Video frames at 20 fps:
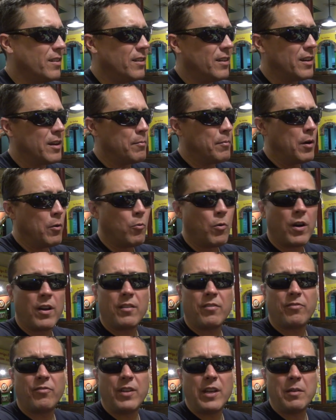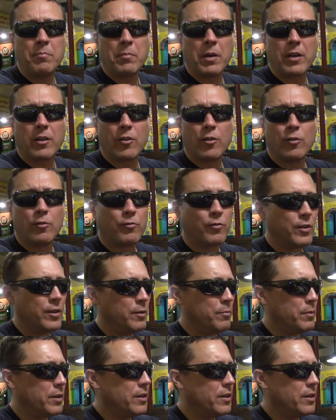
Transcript: I got my wife feeding my girlfriend